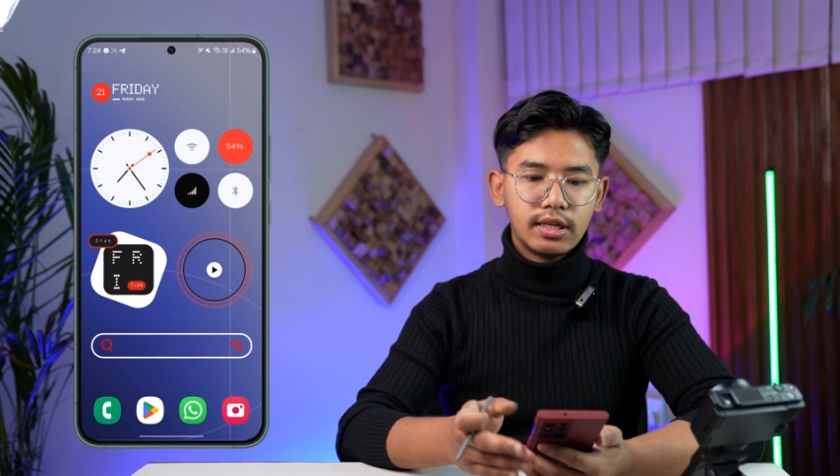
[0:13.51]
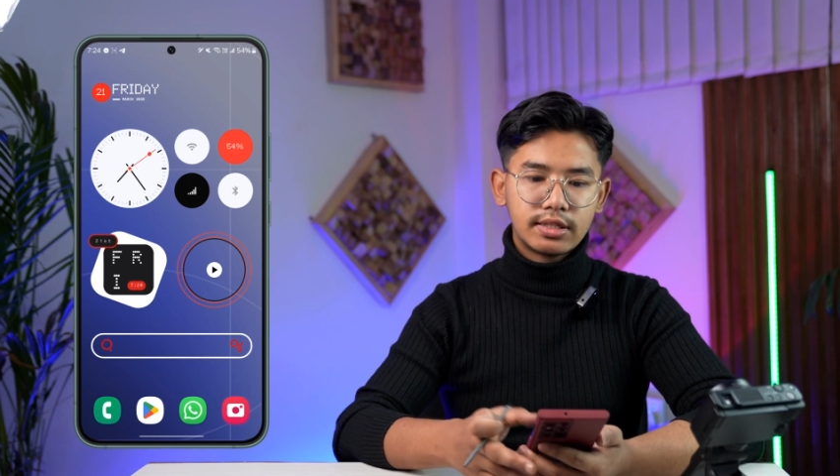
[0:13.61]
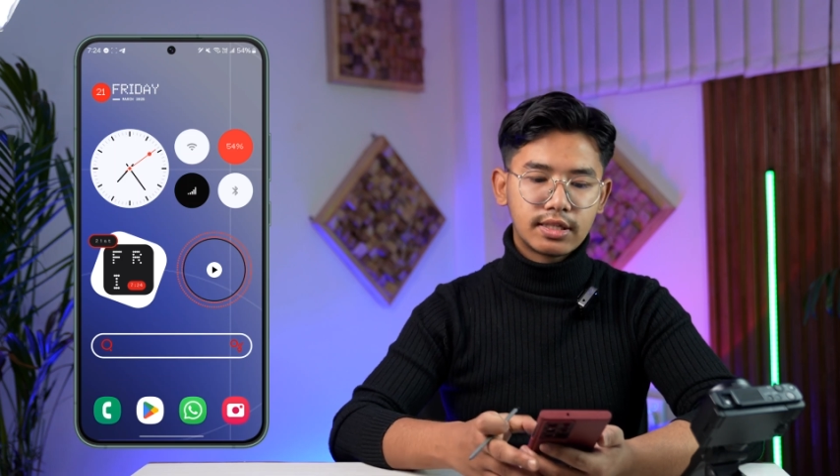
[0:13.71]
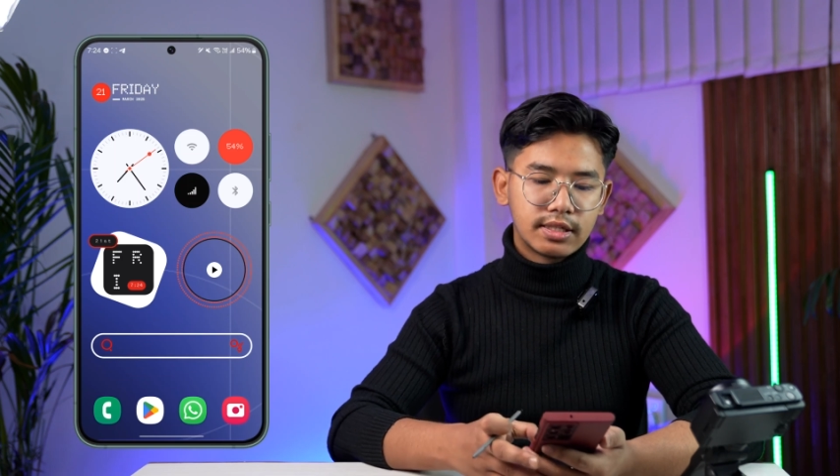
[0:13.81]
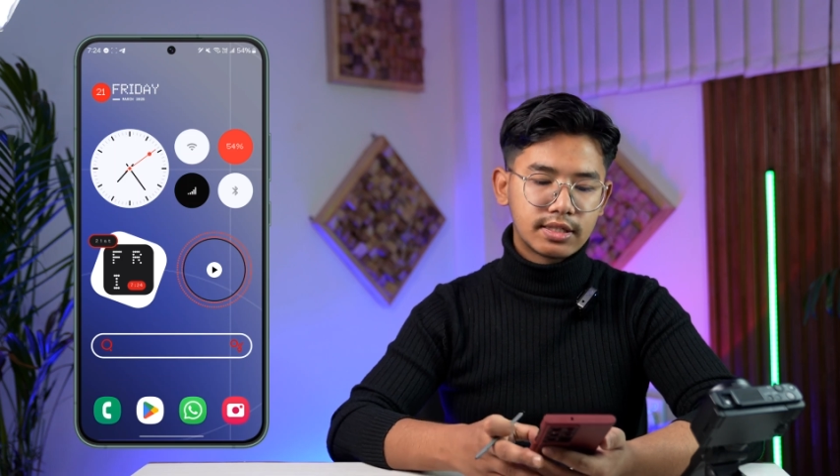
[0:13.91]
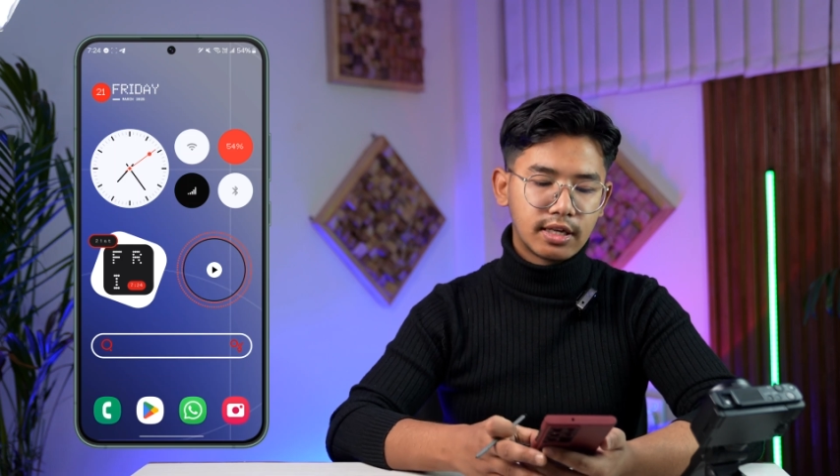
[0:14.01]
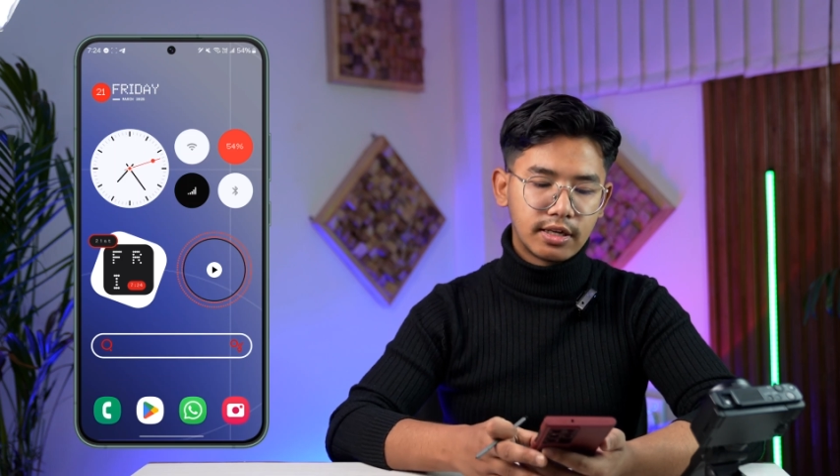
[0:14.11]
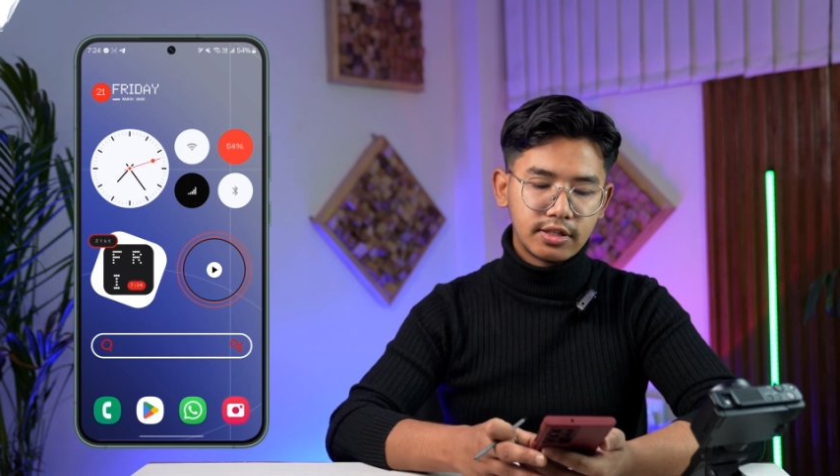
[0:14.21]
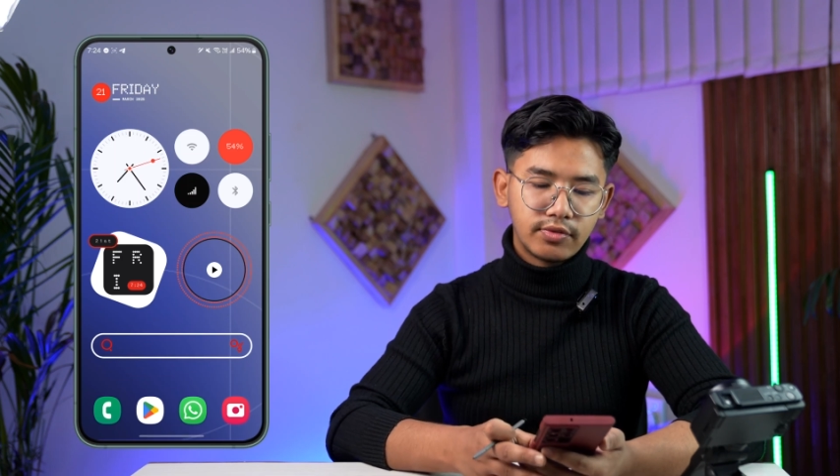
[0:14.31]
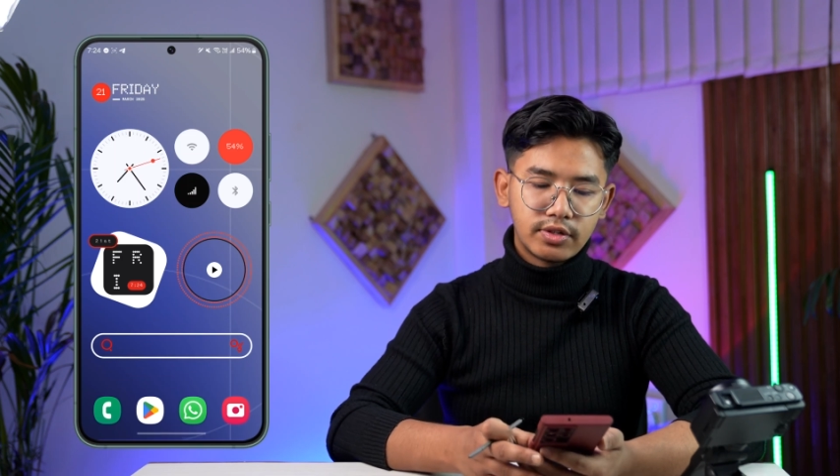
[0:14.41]
let's get
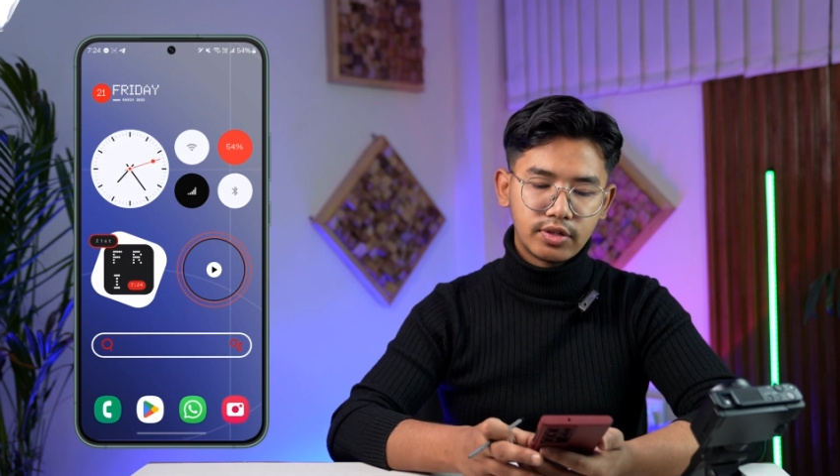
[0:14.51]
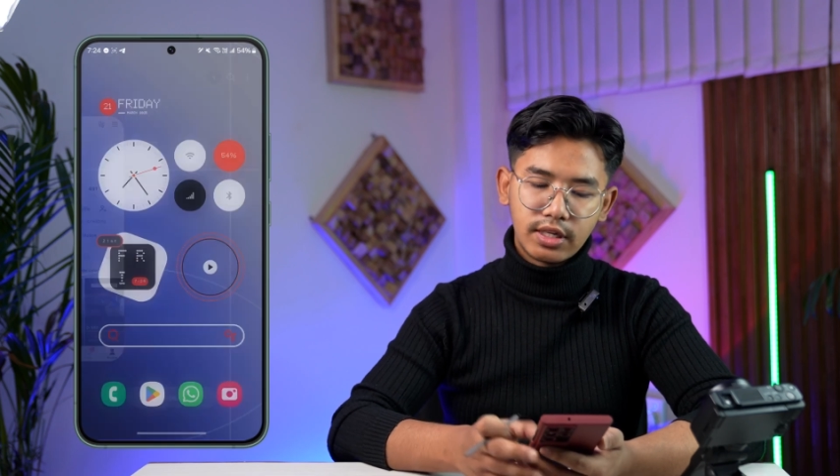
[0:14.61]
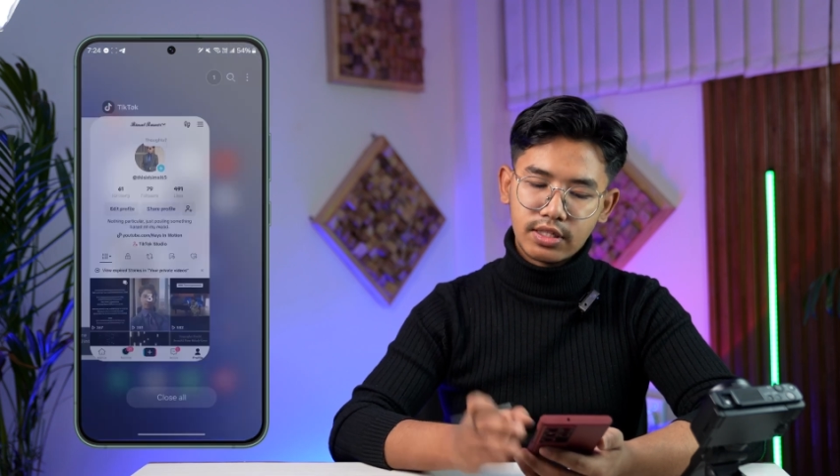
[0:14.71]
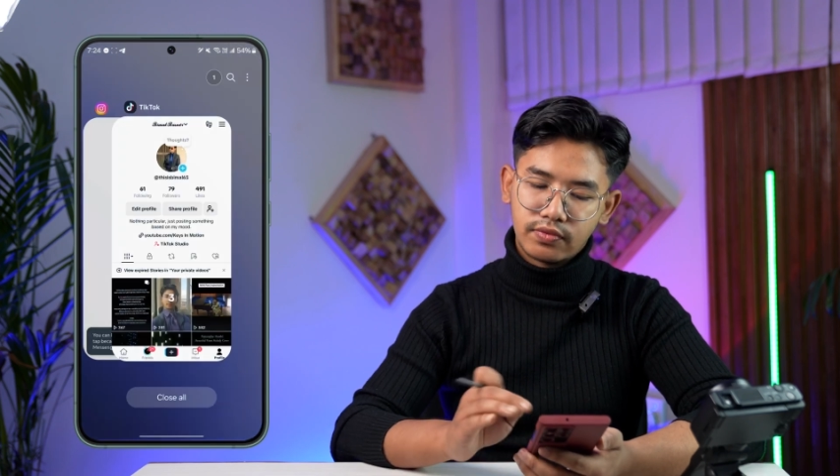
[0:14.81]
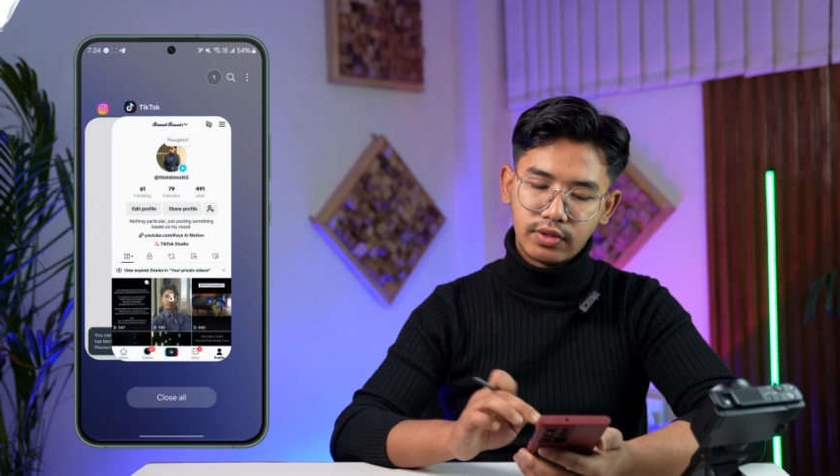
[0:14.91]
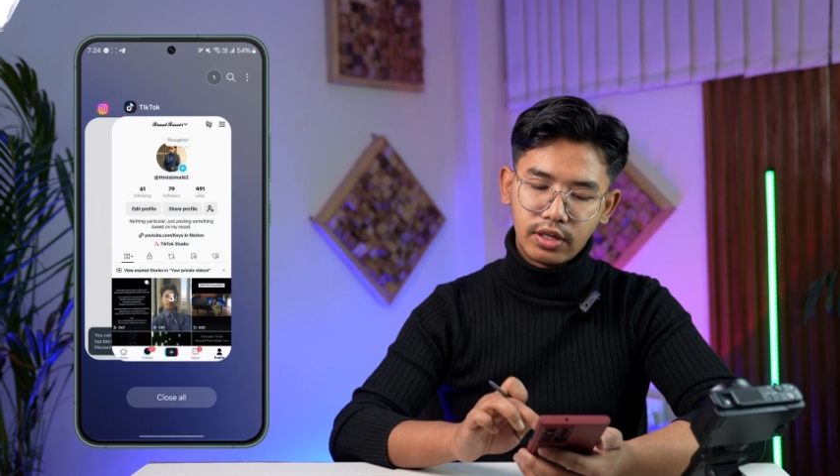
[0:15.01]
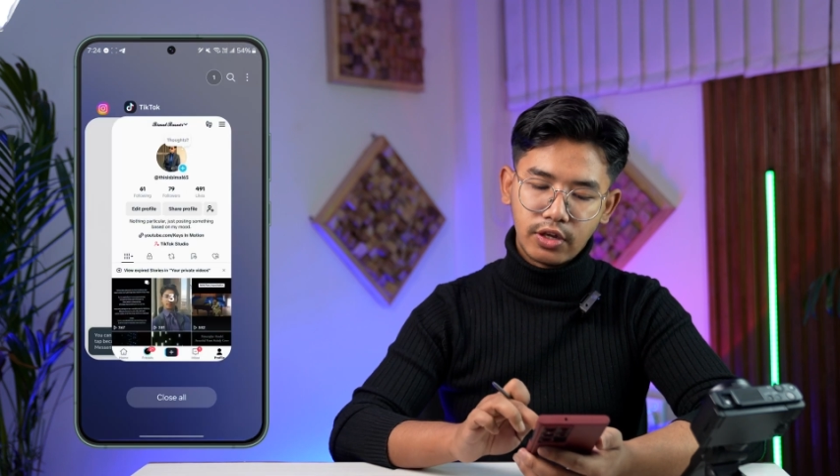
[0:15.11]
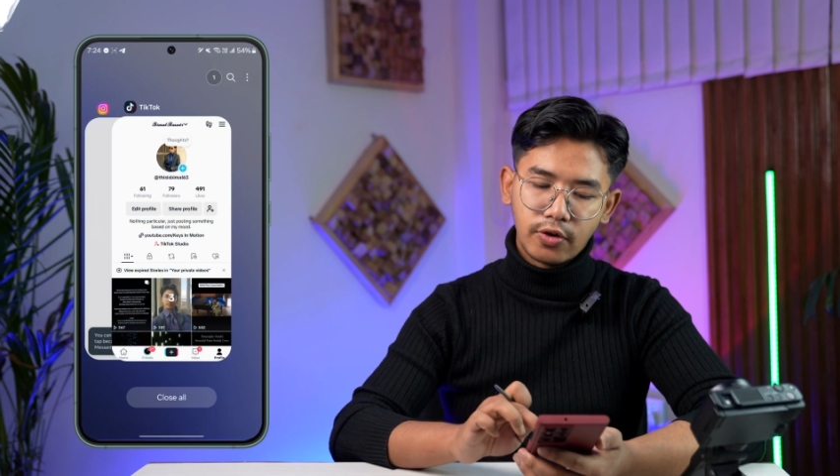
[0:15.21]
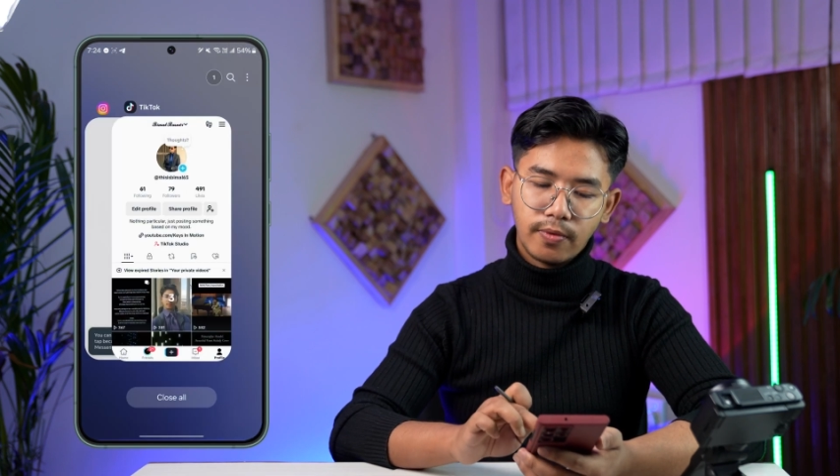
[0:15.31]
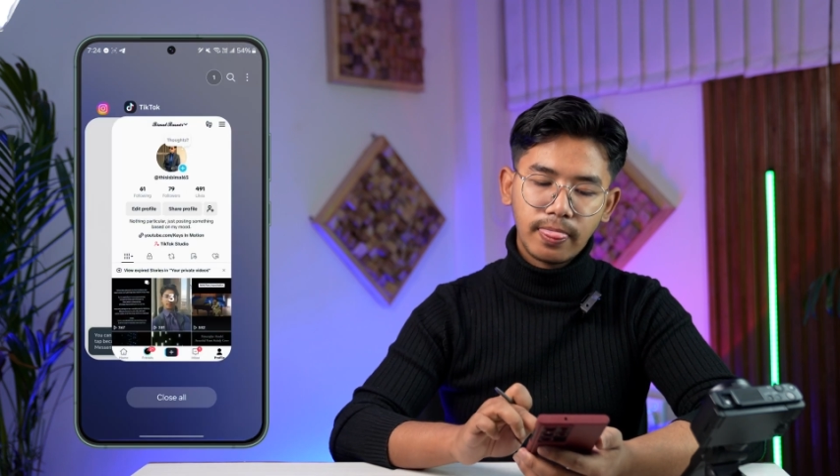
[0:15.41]
started with today's
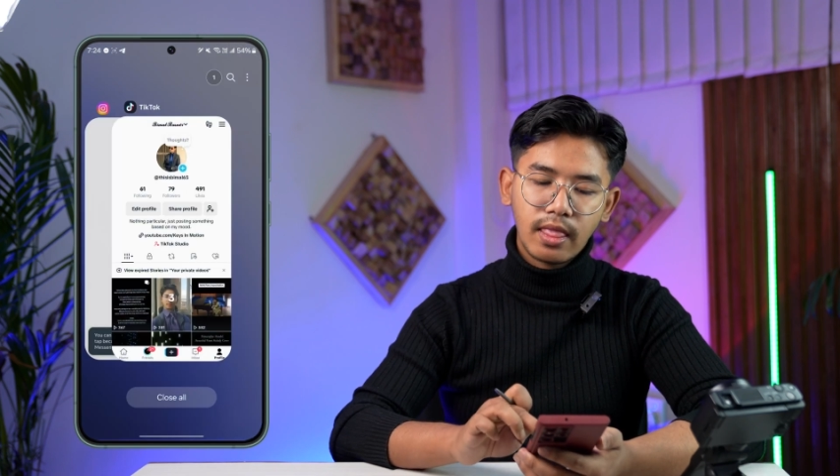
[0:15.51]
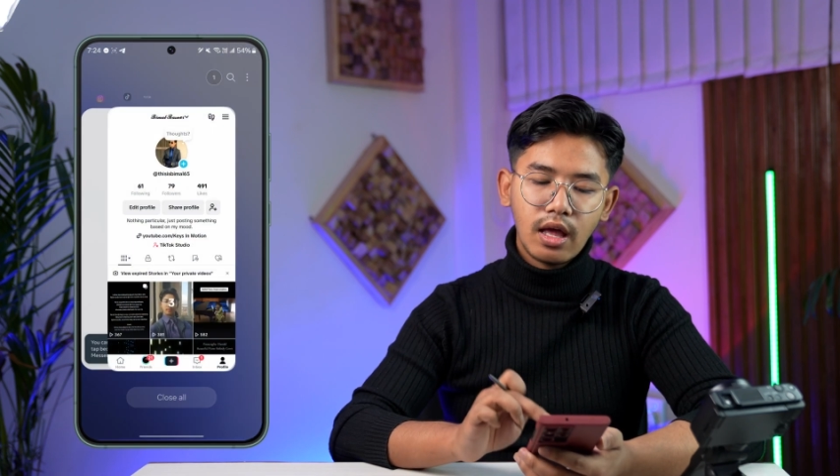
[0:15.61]
video.